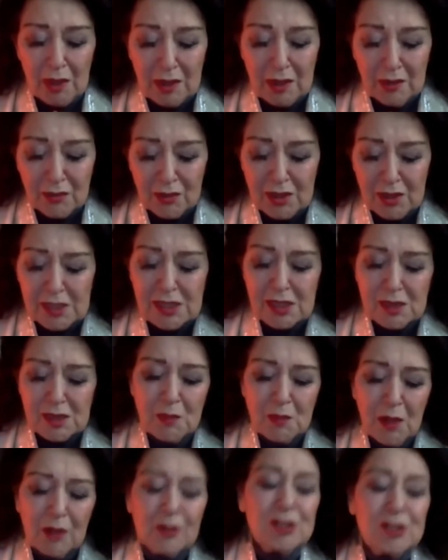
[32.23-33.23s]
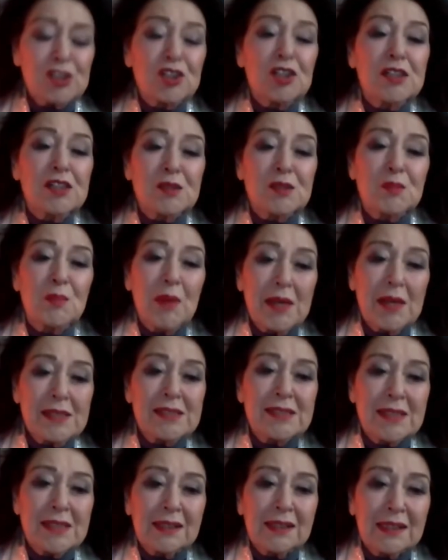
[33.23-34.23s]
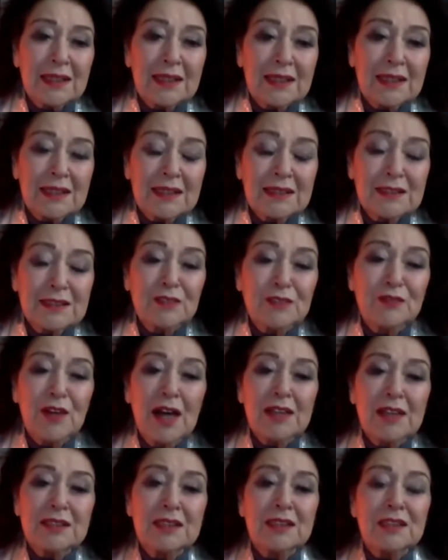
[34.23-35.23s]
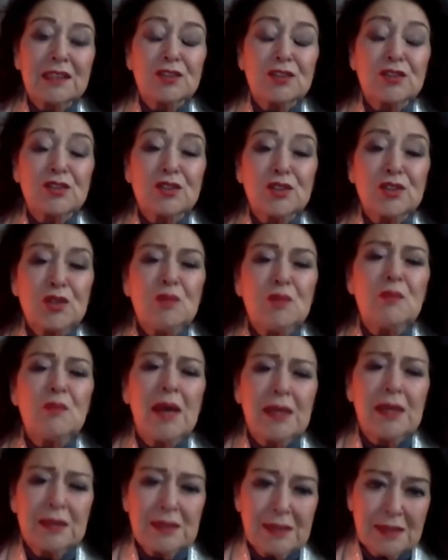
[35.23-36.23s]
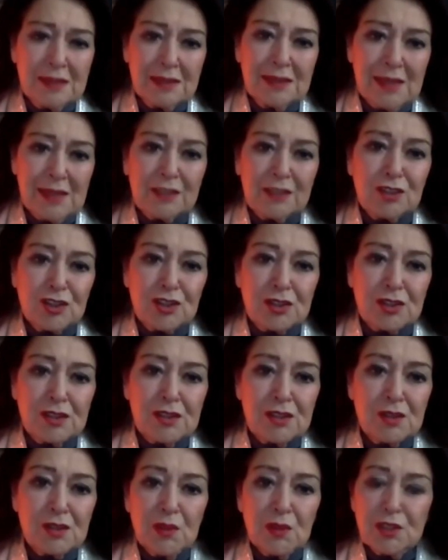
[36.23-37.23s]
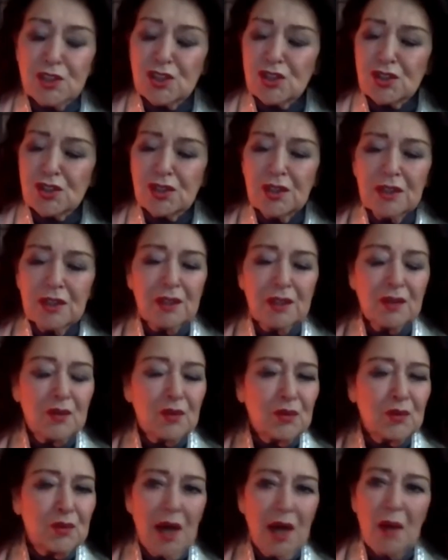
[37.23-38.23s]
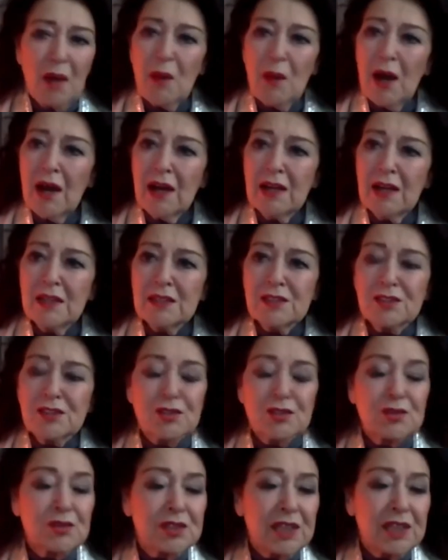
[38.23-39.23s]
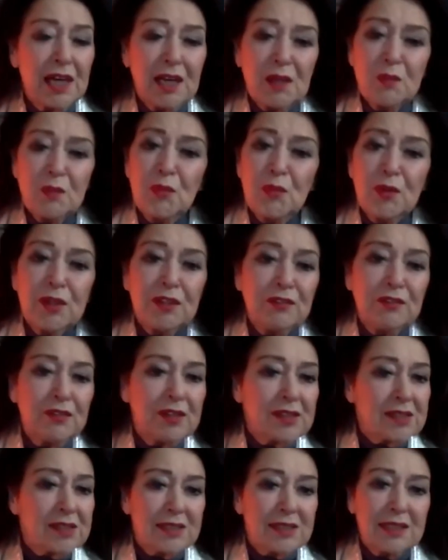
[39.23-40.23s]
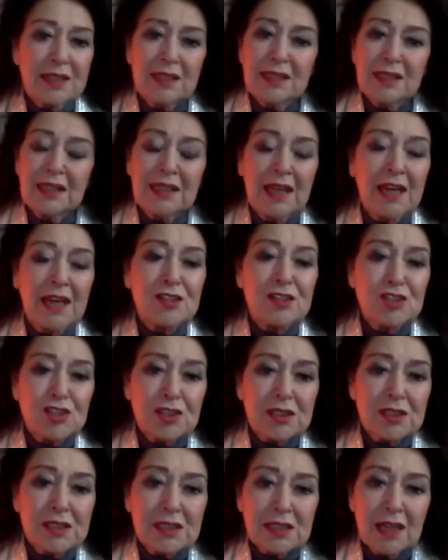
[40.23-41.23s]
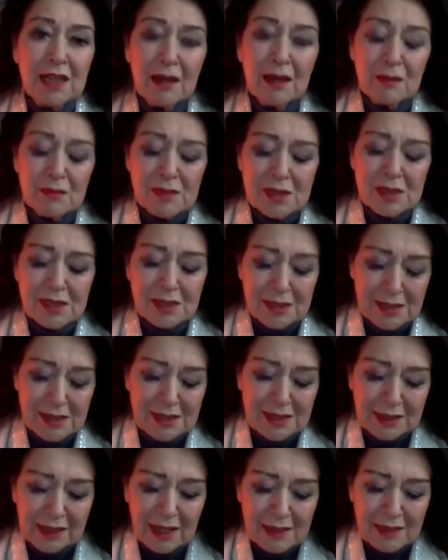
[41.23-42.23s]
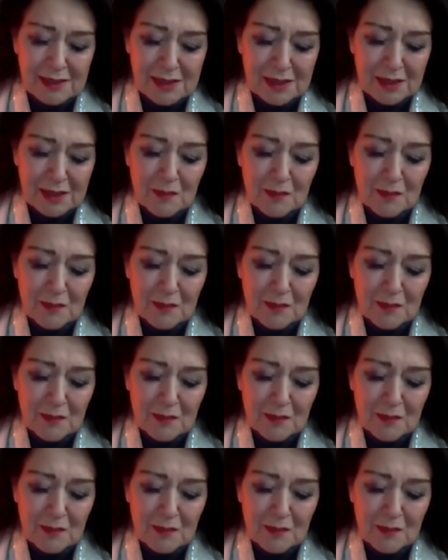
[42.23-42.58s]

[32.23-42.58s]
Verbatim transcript: this parasha is basically divided into two main sections, which rabbis today, previously, and in ancient times discussed.